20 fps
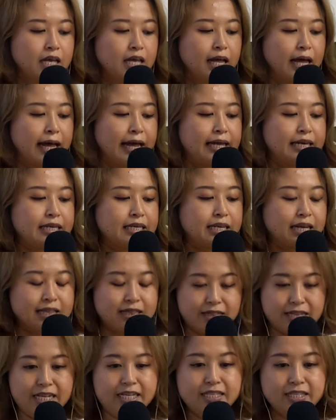And
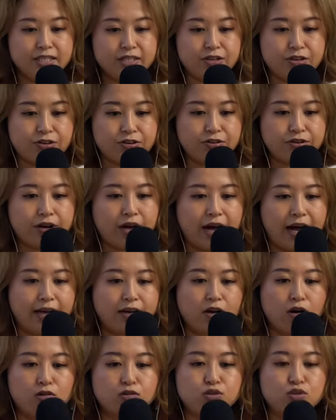this year, I
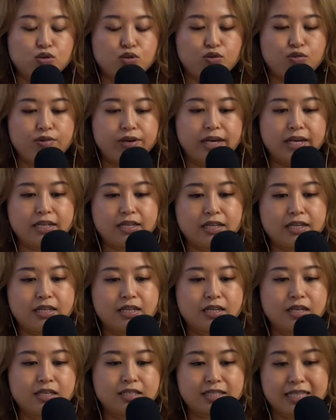also created
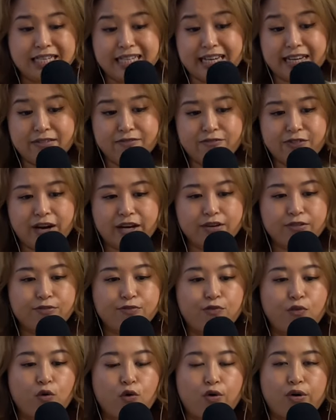sinking fund
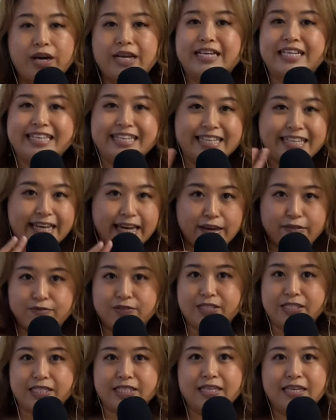for
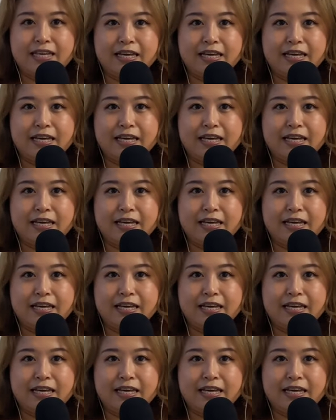gifts.